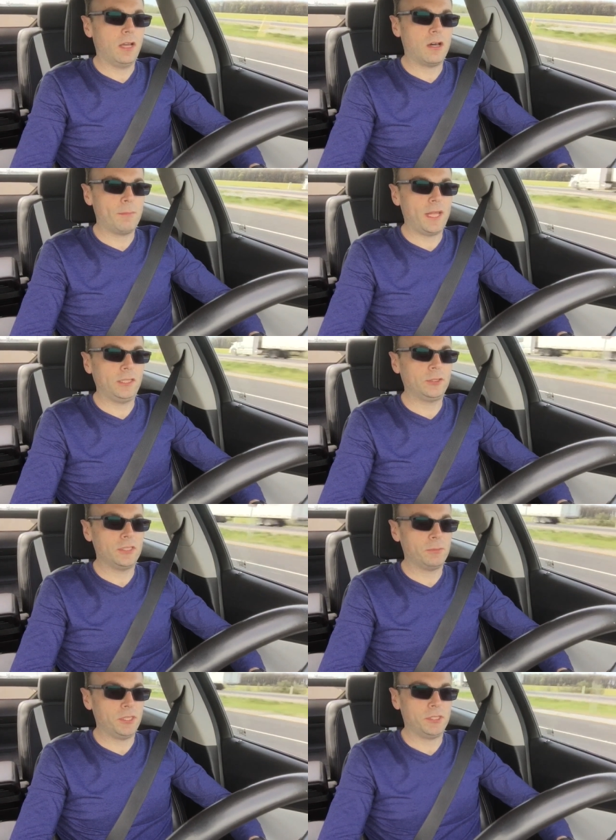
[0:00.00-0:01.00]
automatic
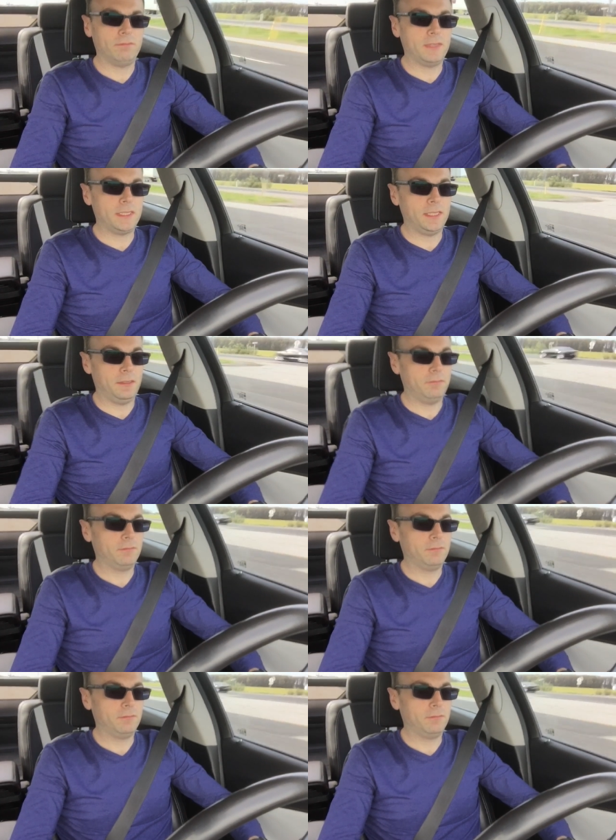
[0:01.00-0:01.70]
transmission. That's it.